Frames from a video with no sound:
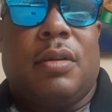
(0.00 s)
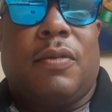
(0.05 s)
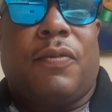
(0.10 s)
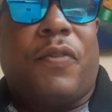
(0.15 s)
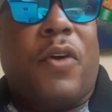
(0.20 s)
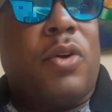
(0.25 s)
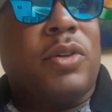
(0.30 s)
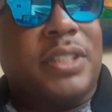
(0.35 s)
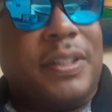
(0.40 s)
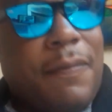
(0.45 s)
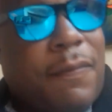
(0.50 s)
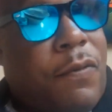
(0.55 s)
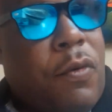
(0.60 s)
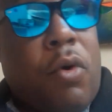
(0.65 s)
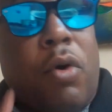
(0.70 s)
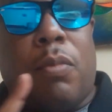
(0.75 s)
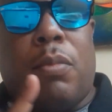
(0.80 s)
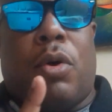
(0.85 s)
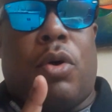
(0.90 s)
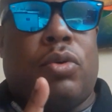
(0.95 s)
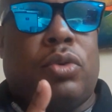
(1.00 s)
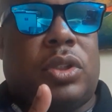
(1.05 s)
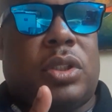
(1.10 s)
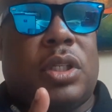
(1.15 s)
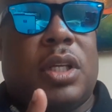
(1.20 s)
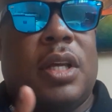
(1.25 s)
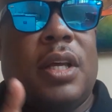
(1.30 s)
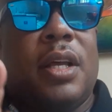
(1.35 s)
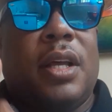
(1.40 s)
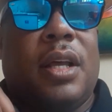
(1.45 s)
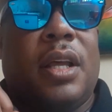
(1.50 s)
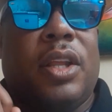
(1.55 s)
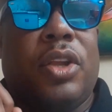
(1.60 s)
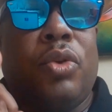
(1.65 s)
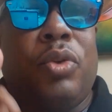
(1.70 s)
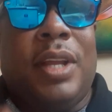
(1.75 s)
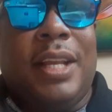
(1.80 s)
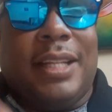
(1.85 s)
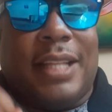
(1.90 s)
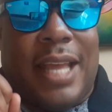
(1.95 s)
First and foremost, you
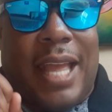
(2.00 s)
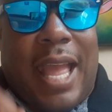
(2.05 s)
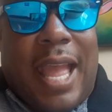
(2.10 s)
need the